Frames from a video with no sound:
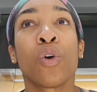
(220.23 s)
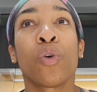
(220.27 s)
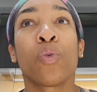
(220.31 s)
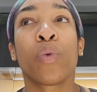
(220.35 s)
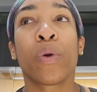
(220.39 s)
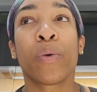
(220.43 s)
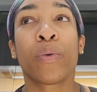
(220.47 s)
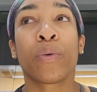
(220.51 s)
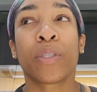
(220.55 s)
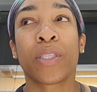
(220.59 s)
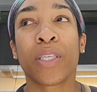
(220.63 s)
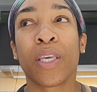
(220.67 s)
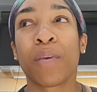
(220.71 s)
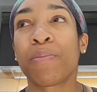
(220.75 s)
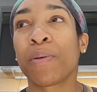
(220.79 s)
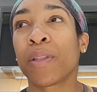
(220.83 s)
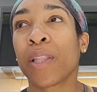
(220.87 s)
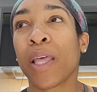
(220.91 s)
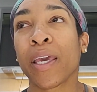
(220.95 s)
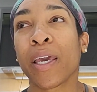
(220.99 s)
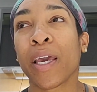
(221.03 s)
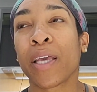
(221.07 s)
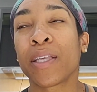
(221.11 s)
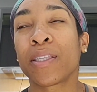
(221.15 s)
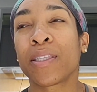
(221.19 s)
we will see. But
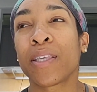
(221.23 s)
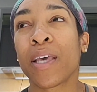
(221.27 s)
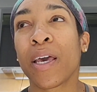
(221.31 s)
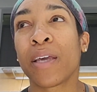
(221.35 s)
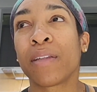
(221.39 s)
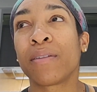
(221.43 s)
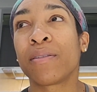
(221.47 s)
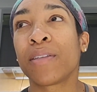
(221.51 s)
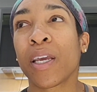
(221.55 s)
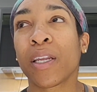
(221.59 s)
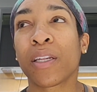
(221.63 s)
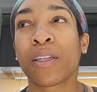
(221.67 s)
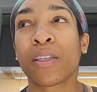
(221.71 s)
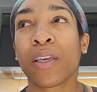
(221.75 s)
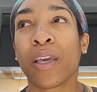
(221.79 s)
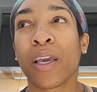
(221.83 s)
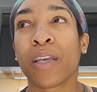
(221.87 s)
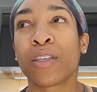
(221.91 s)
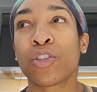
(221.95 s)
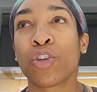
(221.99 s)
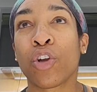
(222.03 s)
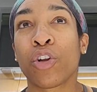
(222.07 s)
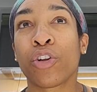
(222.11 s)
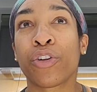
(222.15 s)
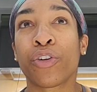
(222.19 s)
like I said, technically I
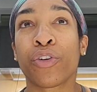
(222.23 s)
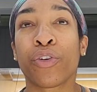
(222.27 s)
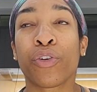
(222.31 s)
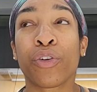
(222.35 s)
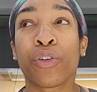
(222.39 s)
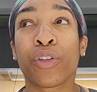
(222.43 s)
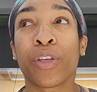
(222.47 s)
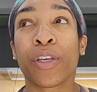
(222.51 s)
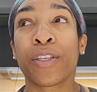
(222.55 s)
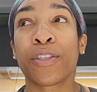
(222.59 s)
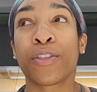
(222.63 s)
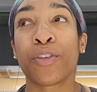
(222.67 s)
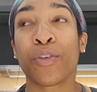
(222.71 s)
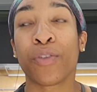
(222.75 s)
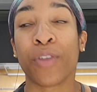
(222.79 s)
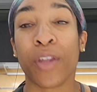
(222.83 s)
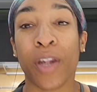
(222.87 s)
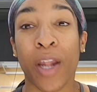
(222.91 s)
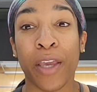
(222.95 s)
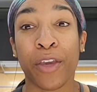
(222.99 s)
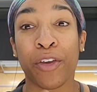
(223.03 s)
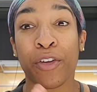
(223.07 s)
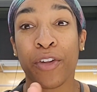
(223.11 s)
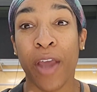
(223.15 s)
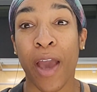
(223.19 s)
started early so that
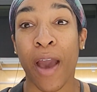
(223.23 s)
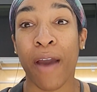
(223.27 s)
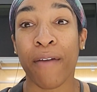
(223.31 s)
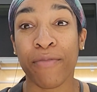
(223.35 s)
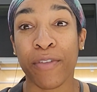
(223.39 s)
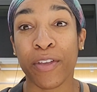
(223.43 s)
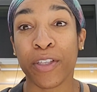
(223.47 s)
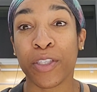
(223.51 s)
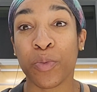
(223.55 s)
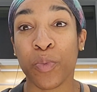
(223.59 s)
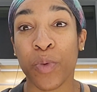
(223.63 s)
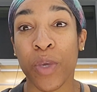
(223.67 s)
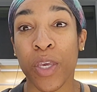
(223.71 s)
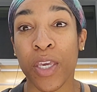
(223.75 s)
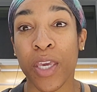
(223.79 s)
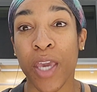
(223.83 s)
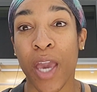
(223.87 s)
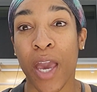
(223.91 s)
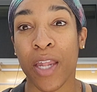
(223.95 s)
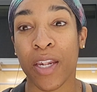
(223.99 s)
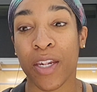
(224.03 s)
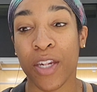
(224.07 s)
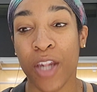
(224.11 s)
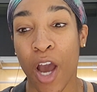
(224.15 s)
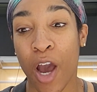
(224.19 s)
I could have this week
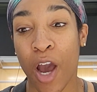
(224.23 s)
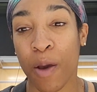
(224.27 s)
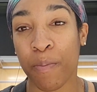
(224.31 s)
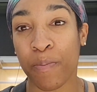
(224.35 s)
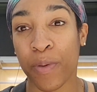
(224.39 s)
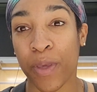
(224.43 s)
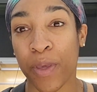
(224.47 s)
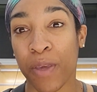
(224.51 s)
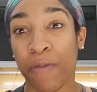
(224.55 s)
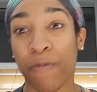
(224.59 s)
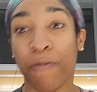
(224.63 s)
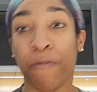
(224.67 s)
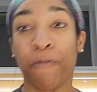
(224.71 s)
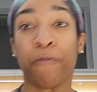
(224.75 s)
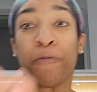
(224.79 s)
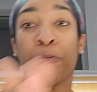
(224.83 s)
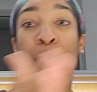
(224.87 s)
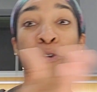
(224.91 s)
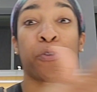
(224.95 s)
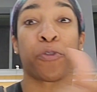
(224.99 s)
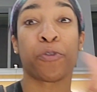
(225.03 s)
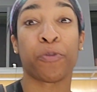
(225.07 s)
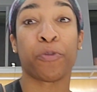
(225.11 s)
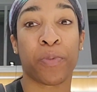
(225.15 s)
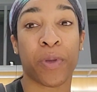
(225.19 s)
and not be
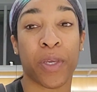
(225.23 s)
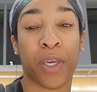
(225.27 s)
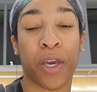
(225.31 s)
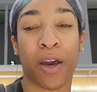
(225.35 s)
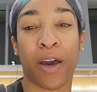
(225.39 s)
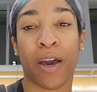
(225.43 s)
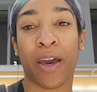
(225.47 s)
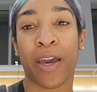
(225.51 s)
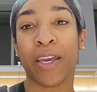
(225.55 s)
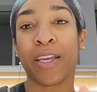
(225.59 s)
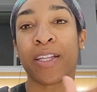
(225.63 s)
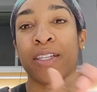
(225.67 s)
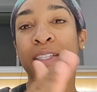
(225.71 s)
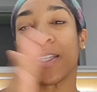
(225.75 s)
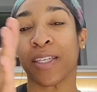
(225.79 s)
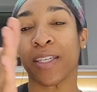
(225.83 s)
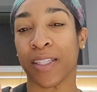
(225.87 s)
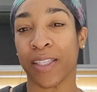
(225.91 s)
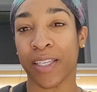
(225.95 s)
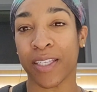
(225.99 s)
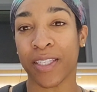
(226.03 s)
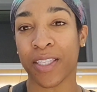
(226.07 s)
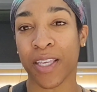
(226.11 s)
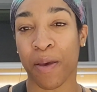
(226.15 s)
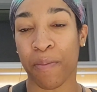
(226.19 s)
further behind, at
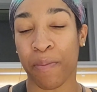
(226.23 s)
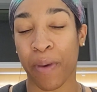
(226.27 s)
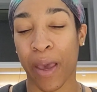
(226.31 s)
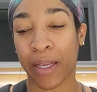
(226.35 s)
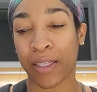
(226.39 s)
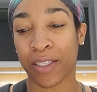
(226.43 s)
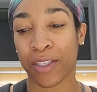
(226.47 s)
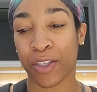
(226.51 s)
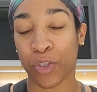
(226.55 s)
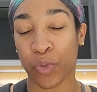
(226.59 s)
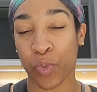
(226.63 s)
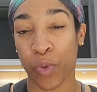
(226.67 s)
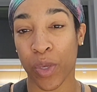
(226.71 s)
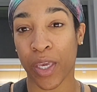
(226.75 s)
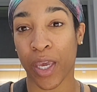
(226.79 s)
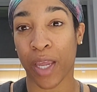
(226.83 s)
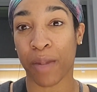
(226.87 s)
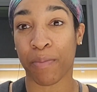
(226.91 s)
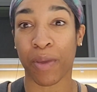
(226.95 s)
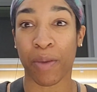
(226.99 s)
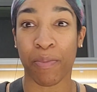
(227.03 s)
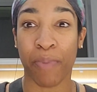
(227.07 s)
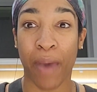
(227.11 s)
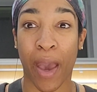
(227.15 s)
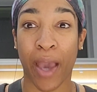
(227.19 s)
least come back to this week
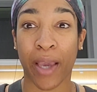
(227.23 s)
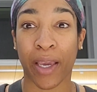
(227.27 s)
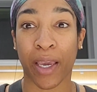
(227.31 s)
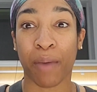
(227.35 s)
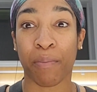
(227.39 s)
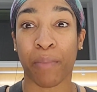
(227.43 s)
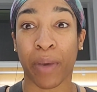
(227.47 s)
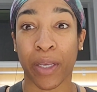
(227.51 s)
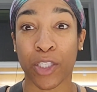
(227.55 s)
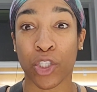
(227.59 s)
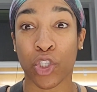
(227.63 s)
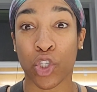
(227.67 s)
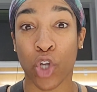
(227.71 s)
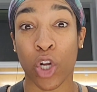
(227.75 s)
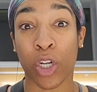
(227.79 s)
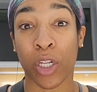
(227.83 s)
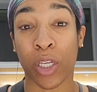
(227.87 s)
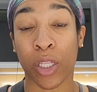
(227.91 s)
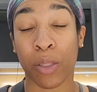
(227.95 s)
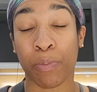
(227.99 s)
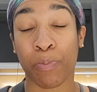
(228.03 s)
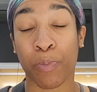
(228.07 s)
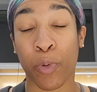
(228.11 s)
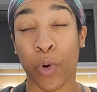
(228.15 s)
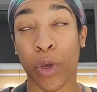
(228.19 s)
and be back at my starting
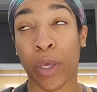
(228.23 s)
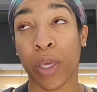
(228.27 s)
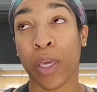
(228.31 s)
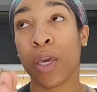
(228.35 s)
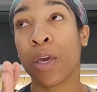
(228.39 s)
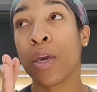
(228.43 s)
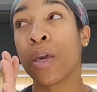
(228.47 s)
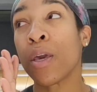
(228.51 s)
point.